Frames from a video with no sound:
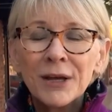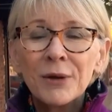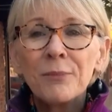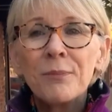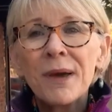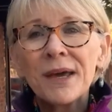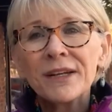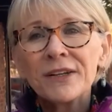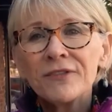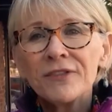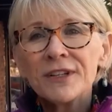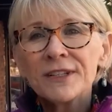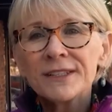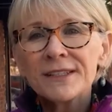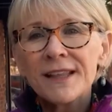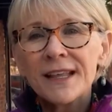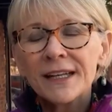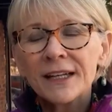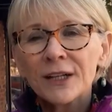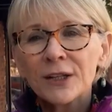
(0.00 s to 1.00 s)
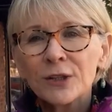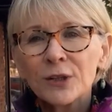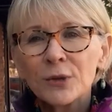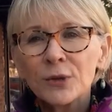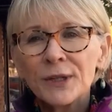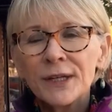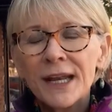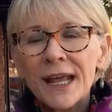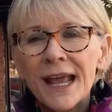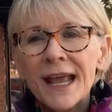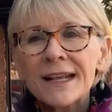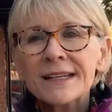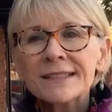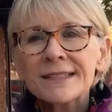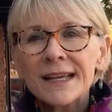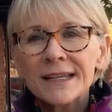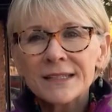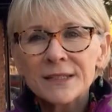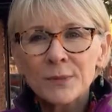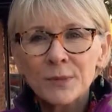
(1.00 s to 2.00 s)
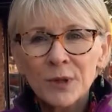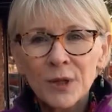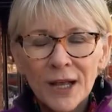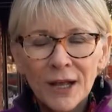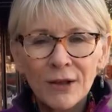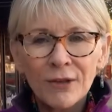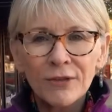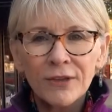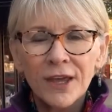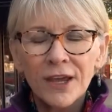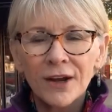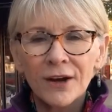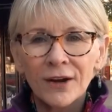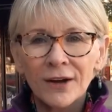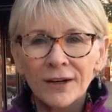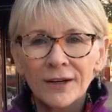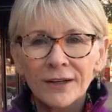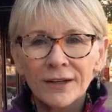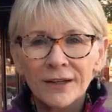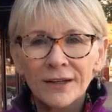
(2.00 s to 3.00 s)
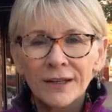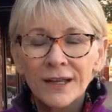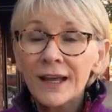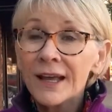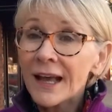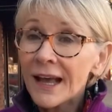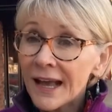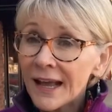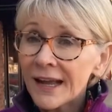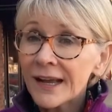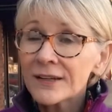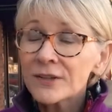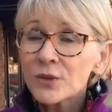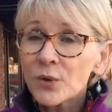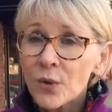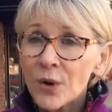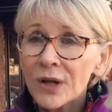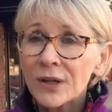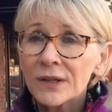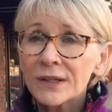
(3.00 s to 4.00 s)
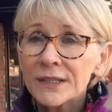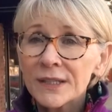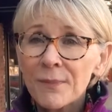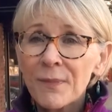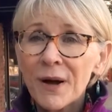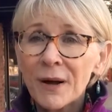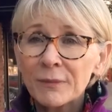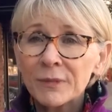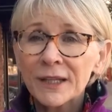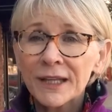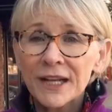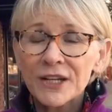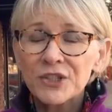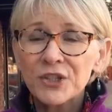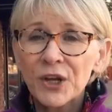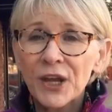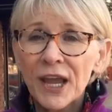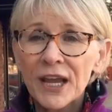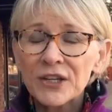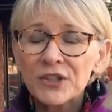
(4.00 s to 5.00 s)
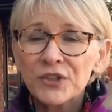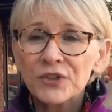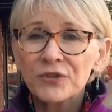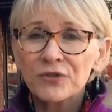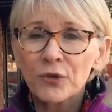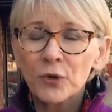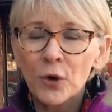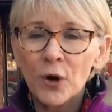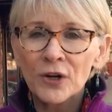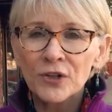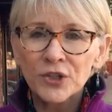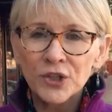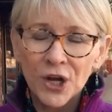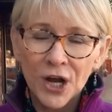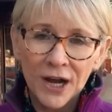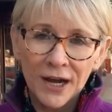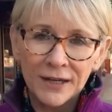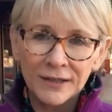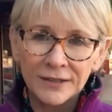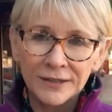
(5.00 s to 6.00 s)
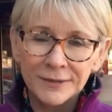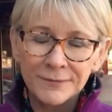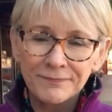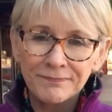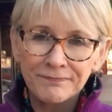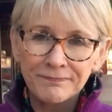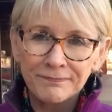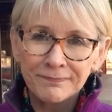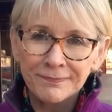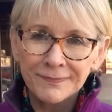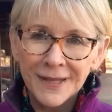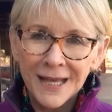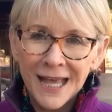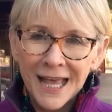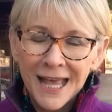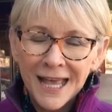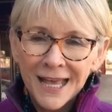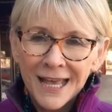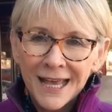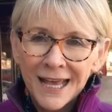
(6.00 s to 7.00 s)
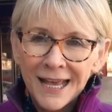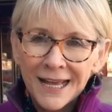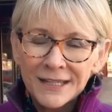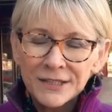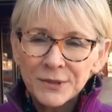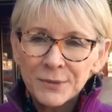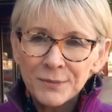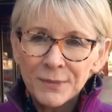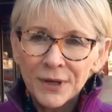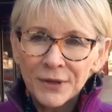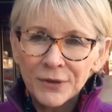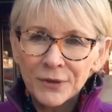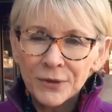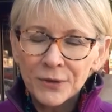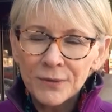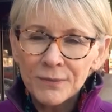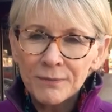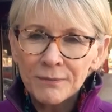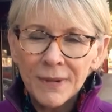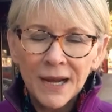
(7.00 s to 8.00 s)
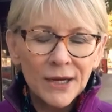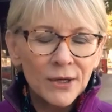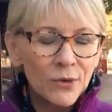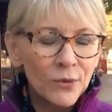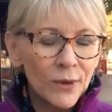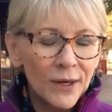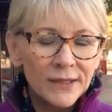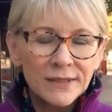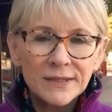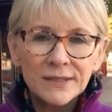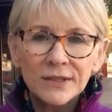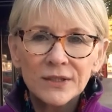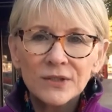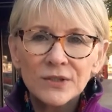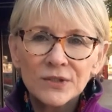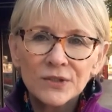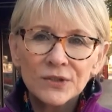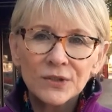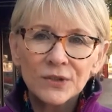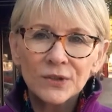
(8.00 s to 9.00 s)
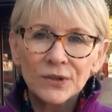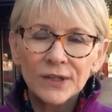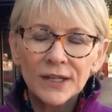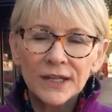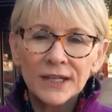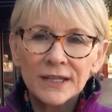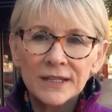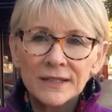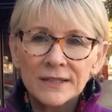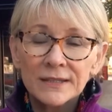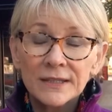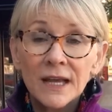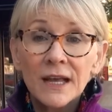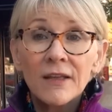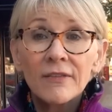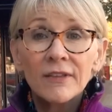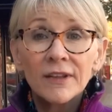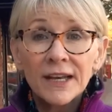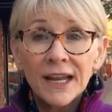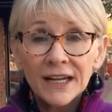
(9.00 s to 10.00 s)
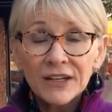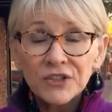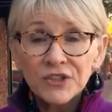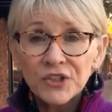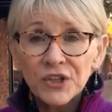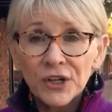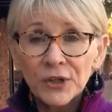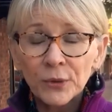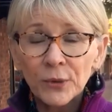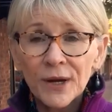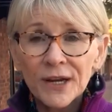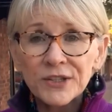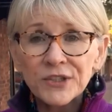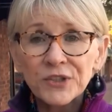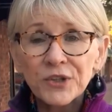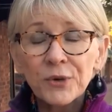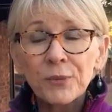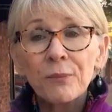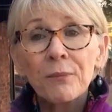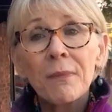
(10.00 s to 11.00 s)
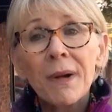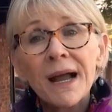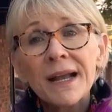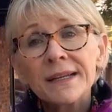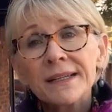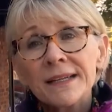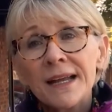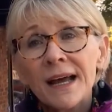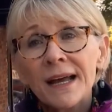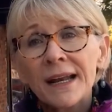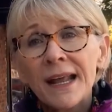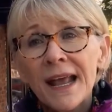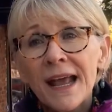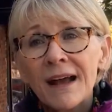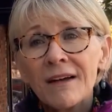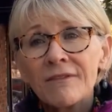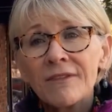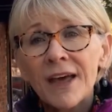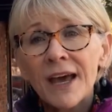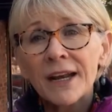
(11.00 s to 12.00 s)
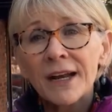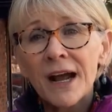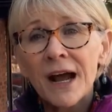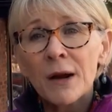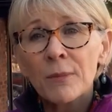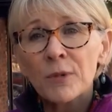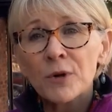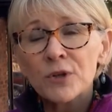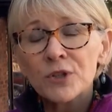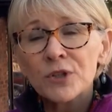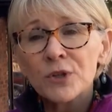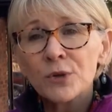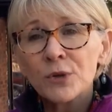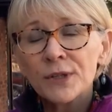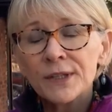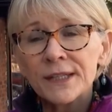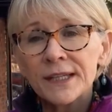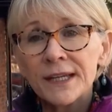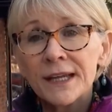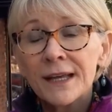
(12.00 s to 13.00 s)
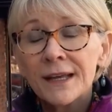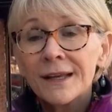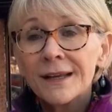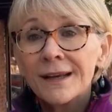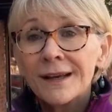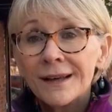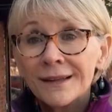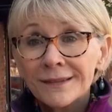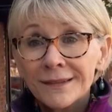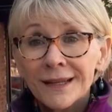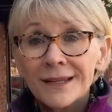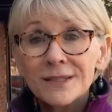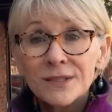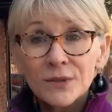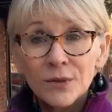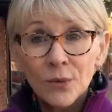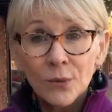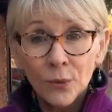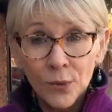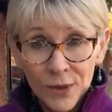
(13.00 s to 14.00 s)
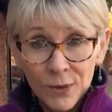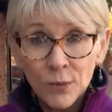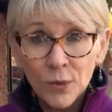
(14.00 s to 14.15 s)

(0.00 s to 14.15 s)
Benefits that included accessible health care and quality public education for our child. As a mother, my greatest concern is the next generation might not have that opportunity unless we